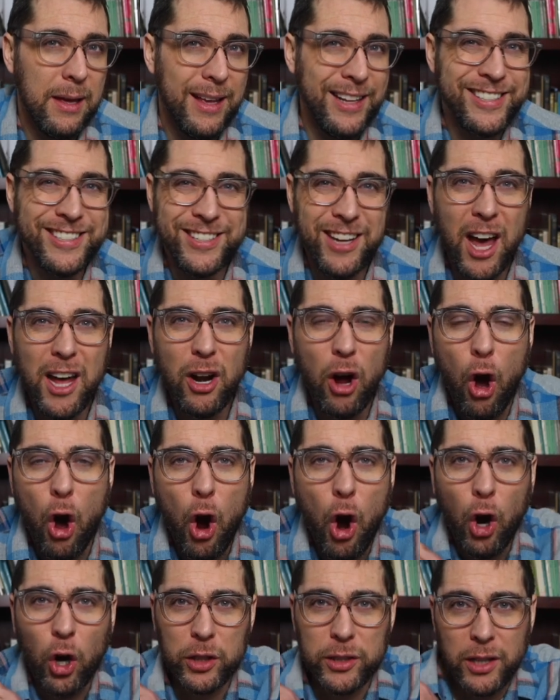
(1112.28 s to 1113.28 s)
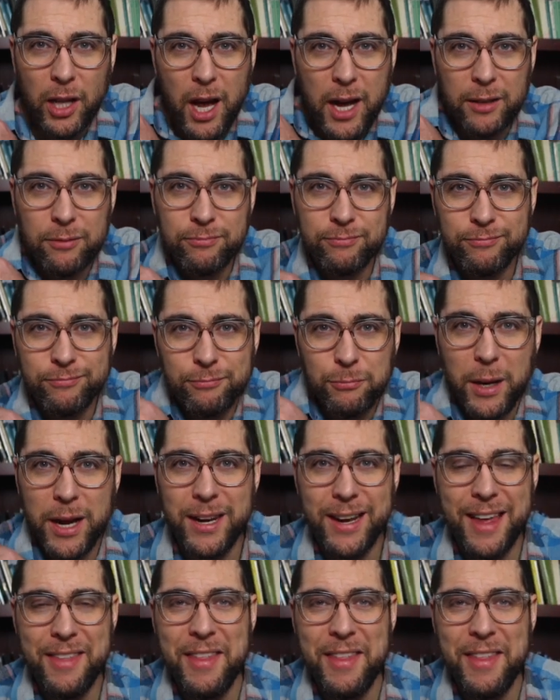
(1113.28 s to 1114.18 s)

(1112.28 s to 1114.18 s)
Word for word: It's not a hard line right